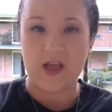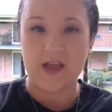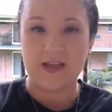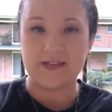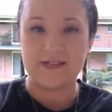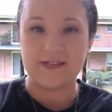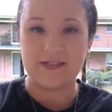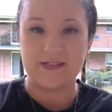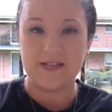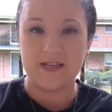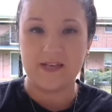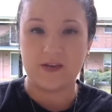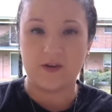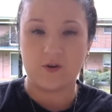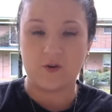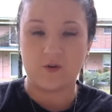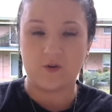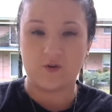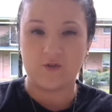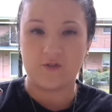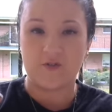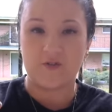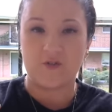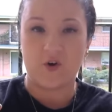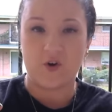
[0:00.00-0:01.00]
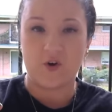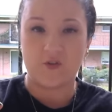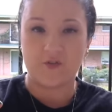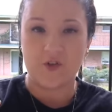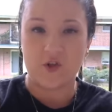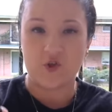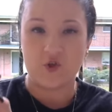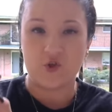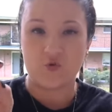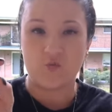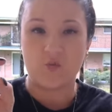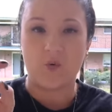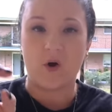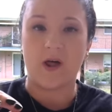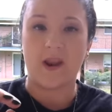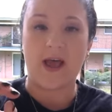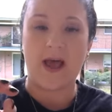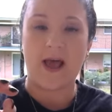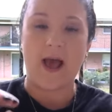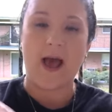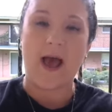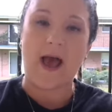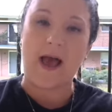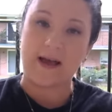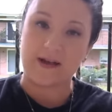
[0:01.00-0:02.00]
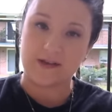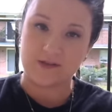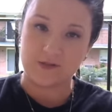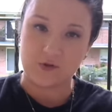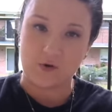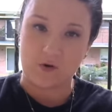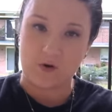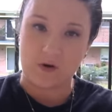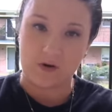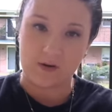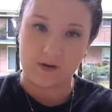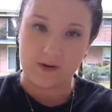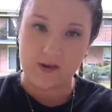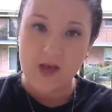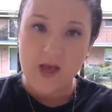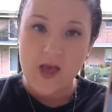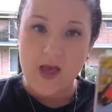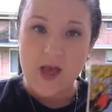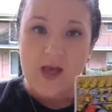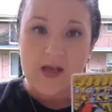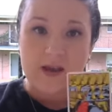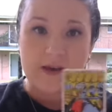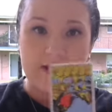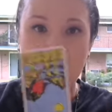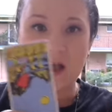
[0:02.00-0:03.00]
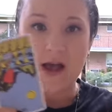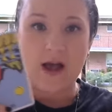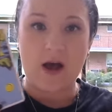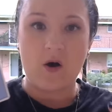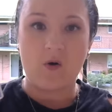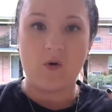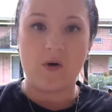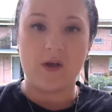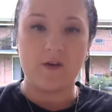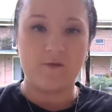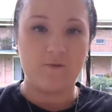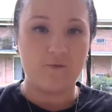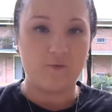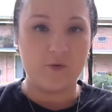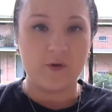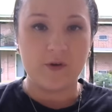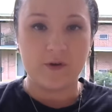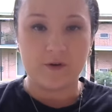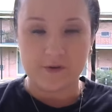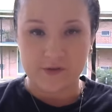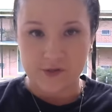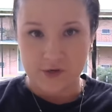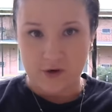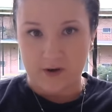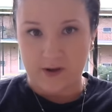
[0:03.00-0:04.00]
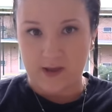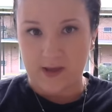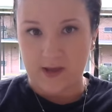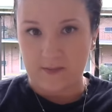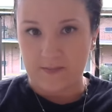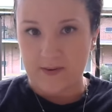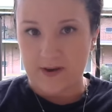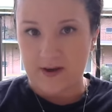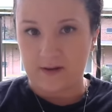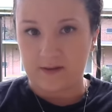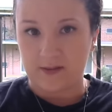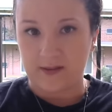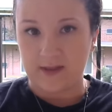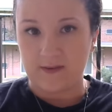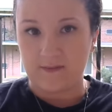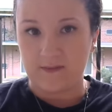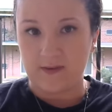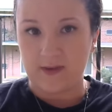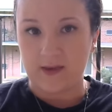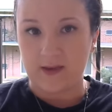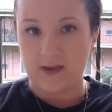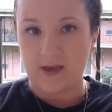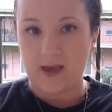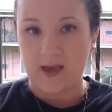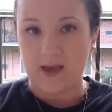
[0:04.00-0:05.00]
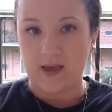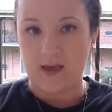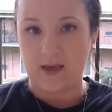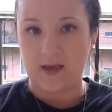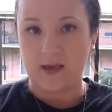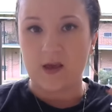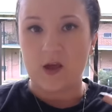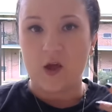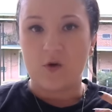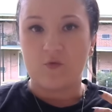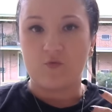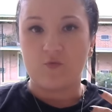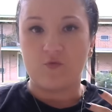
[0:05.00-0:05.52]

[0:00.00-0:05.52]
idea or thought that you want to act on. Now, if we are talking about leaving a